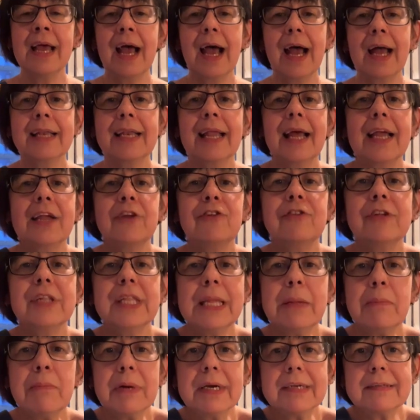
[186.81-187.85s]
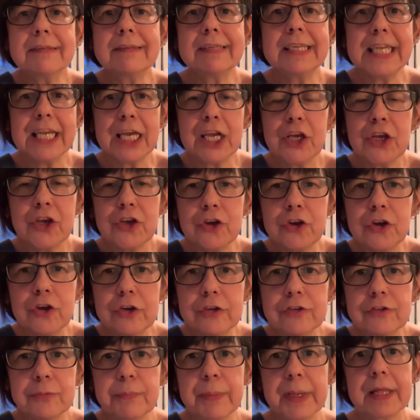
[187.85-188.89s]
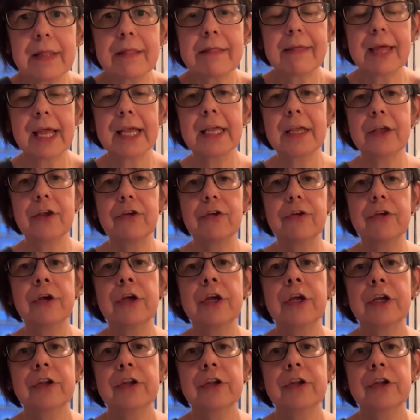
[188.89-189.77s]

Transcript: and I really must say a huge big thank you